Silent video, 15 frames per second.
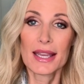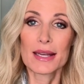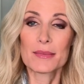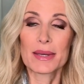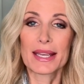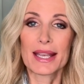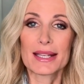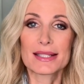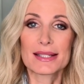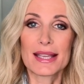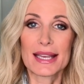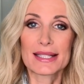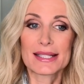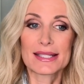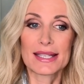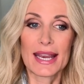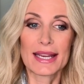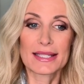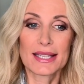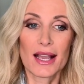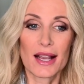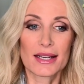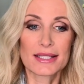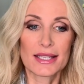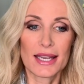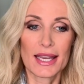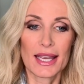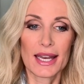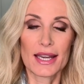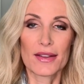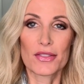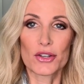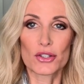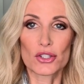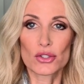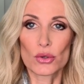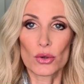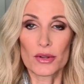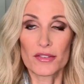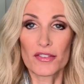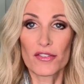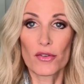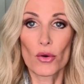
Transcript: And because they stay tucked in and they're sort of